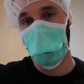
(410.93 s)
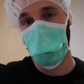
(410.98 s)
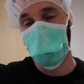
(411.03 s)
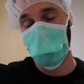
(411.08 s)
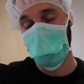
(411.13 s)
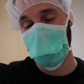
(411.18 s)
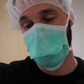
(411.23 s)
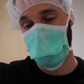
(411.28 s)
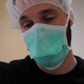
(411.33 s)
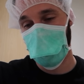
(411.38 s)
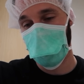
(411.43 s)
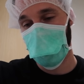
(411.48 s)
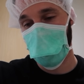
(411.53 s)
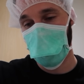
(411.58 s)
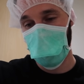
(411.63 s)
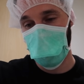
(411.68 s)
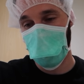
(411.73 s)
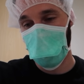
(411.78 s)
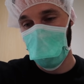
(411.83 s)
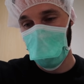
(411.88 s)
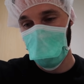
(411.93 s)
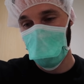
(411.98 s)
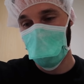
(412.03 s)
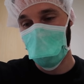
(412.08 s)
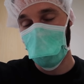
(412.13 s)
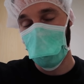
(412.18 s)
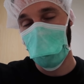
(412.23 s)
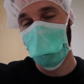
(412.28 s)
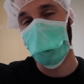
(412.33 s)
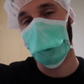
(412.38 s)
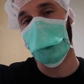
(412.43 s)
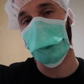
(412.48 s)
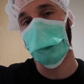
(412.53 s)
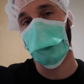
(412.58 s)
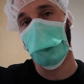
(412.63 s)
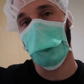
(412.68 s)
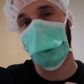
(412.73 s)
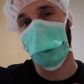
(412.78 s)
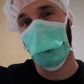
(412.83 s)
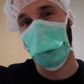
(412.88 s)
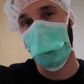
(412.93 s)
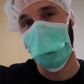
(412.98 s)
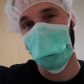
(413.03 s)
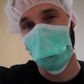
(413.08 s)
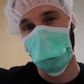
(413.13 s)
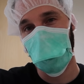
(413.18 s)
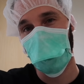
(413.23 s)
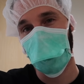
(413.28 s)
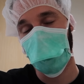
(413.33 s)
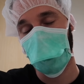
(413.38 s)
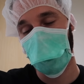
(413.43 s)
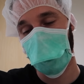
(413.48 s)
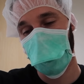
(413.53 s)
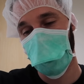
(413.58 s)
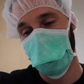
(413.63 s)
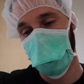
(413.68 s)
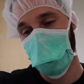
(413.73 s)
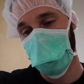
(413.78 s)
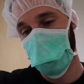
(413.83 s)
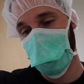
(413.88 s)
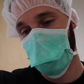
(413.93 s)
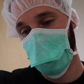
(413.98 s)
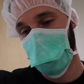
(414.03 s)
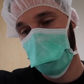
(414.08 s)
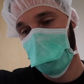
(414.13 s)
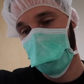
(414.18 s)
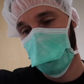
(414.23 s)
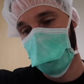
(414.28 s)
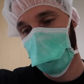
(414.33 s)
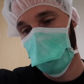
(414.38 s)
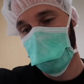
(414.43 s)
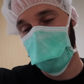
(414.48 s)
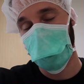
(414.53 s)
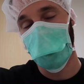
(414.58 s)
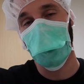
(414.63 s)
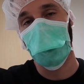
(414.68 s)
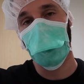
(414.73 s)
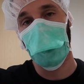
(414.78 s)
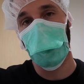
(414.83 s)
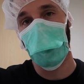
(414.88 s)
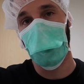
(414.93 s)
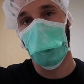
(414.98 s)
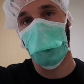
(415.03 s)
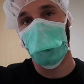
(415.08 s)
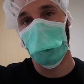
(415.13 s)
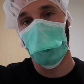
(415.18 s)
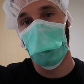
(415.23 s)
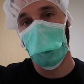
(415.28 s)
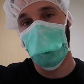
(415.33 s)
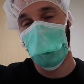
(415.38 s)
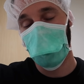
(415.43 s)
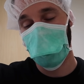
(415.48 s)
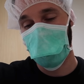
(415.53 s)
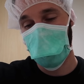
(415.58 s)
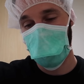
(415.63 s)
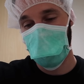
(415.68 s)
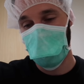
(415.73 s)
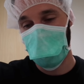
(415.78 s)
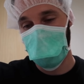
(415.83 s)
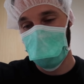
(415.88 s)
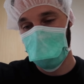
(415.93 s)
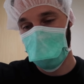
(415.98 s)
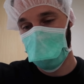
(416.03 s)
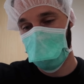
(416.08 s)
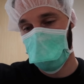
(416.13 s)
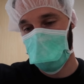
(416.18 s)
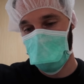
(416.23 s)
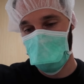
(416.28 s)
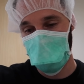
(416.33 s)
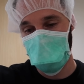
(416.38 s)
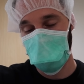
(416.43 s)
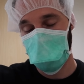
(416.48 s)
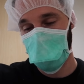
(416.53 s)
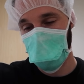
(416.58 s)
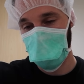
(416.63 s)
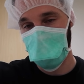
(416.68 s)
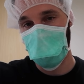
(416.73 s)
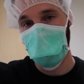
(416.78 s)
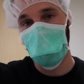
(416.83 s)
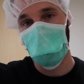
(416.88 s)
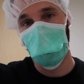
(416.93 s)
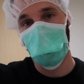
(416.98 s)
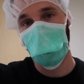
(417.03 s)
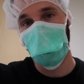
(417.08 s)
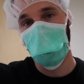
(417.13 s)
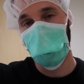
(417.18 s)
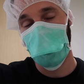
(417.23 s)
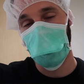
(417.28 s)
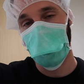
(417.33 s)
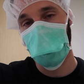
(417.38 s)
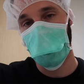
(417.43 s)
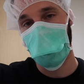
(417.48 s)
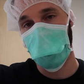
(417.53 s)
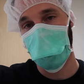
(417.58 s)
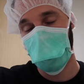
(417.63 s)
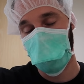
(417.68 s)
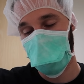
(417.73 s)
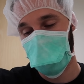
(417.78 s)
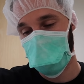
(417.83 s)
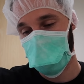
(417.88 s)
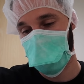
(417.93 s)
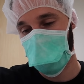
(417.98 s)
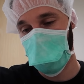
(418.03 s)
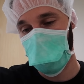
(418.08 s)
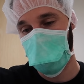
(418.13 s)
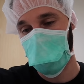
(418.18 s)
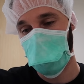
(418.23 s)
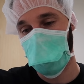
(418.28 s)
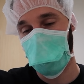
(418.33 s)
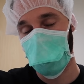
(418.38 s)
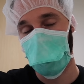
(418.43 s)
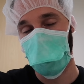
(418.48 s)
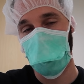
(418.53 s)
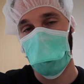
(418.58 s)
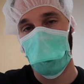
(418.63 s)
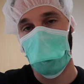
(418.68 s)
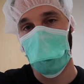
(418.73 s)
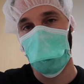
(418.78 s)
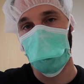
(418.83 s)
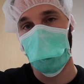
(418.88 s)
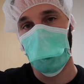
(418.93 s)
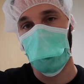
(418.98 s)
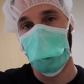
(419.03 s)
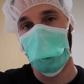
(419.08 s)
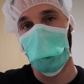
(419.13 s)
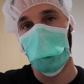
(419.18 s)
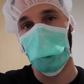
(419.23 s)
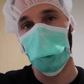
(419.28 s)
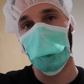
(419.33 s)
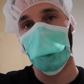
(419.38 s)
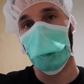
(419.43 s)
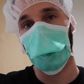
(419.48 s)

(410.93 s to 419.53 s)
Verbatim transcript: It's not what we wanted, but we're staying positive. We're still very confident everything is gonna go smooth. So we'll let y'all know the next step.